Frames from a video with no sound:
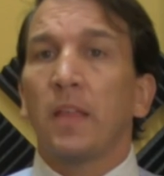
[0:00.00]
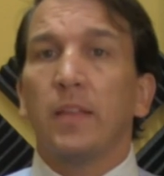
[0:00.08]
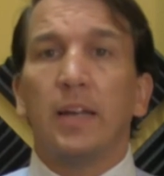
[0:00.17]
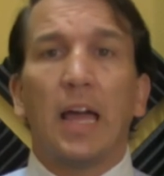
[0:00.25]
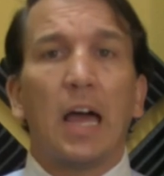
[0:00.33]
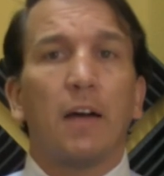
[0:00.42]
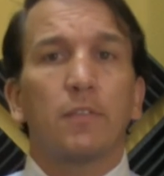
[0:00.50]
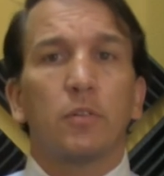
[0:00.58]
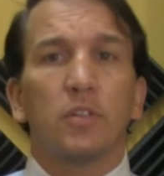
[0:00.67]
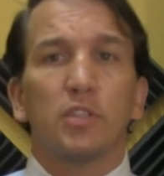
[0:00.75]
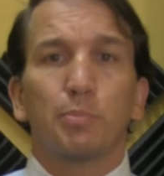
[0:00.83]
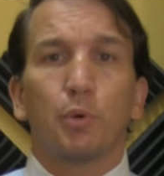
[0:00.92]
that after
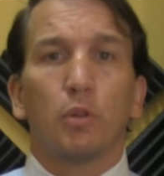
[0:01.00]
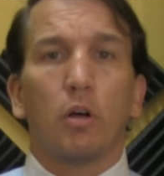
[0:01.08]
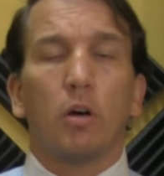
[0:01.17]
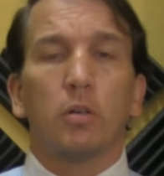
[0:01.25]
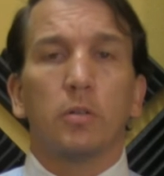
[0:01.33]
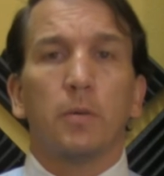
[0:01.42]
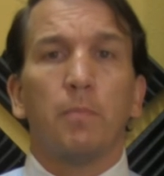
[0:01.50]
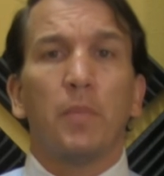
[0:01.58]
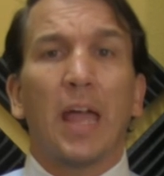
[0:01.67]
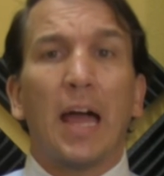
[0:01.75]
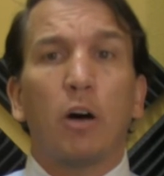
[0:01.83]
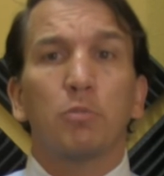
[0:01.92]
this prolonged
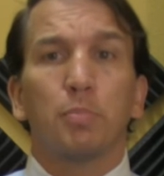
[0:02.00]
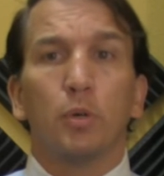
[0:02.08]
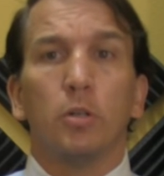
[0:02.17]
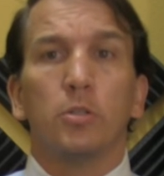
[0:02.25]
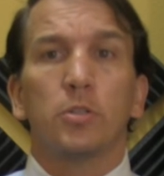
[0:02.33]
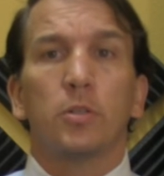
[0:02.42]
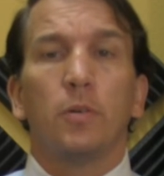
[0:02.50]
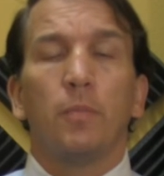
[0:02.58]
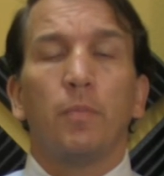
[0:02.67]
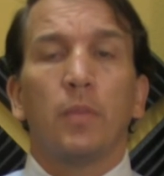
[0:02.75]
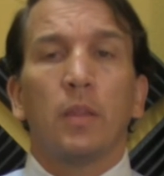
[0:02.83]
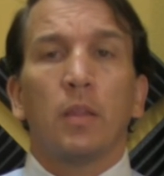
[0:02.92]
outburst,
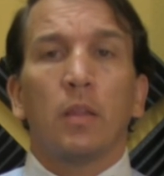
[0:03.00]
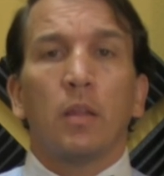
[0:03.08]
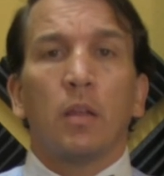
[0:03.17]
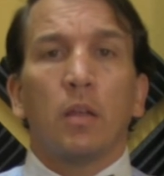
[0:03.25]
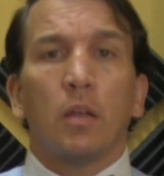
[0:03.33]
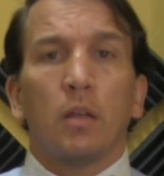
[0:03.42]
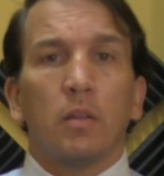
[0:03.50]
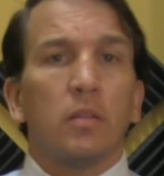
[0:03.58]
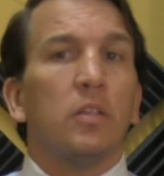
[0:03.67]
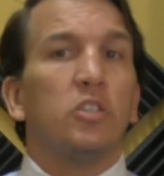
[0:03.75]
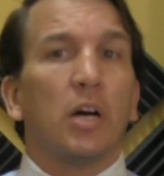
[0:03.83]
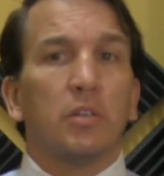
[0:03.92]

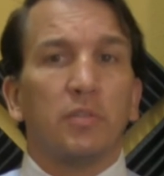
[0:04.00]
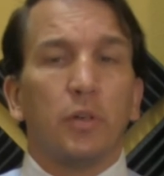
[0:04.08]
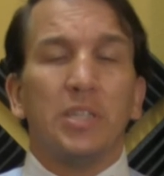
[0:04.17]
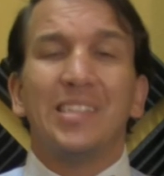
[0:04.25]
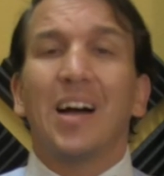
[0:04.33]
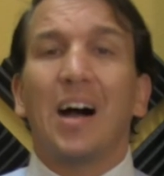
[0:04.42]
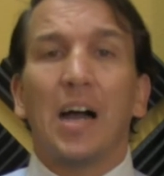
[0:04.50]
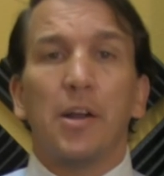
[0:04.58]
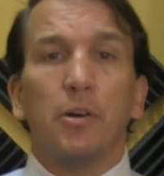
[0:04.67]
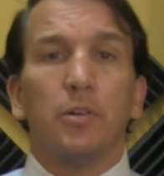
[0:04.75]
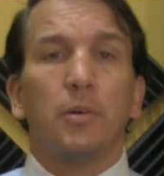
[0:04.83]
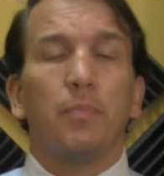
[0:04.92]
the child is very
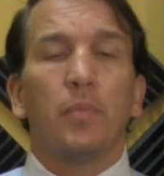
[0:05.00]
tired.